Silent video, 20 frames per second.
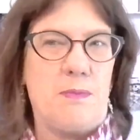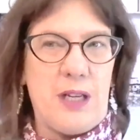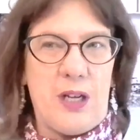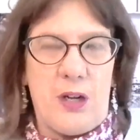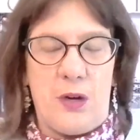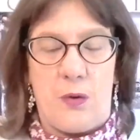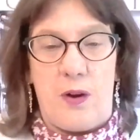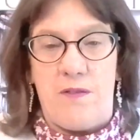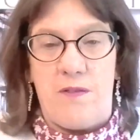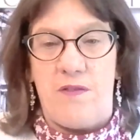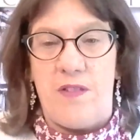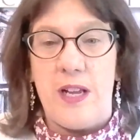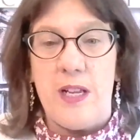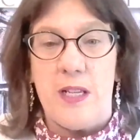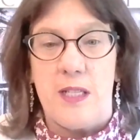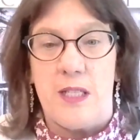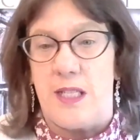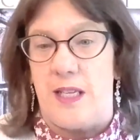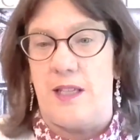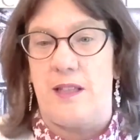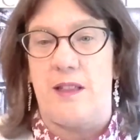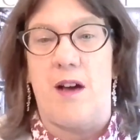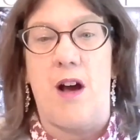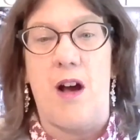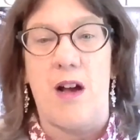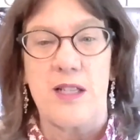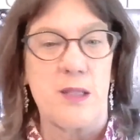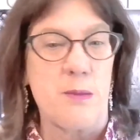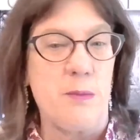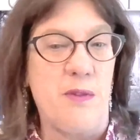events like
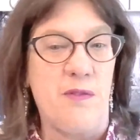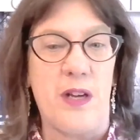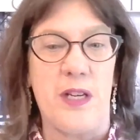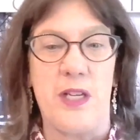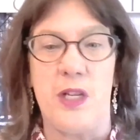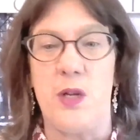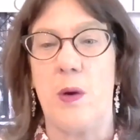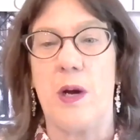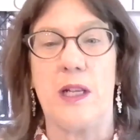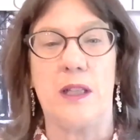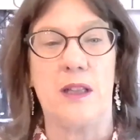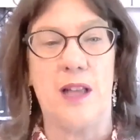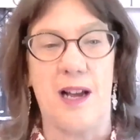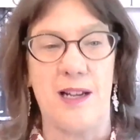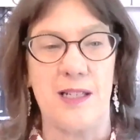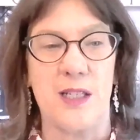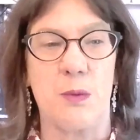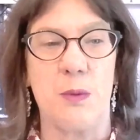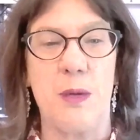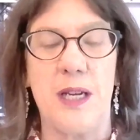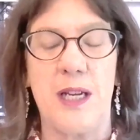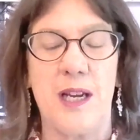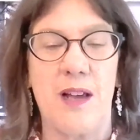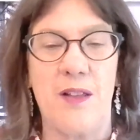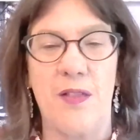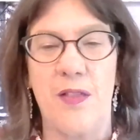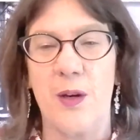the awesome event you had last week,